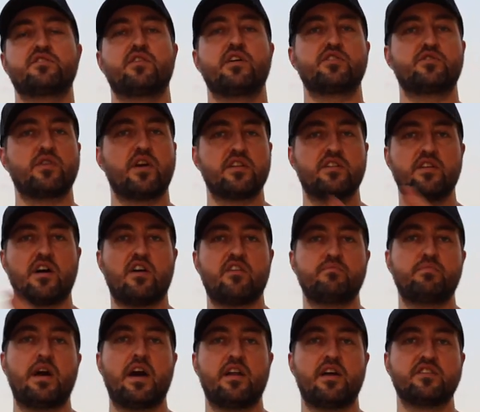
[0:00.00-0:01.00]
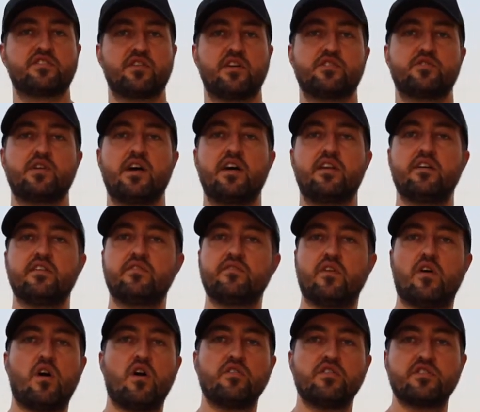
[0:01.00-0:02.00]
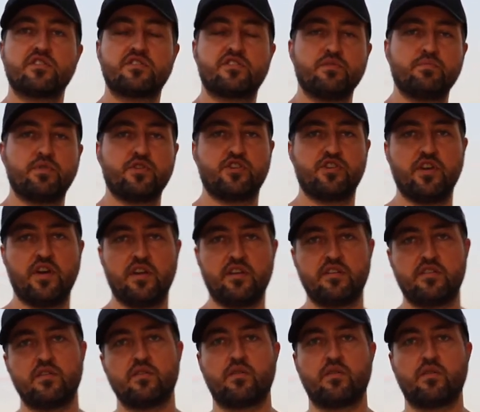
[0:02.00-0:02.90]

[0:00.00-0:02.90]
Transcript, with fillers: or I tried Tao Badass, or I tried all this stupid shit.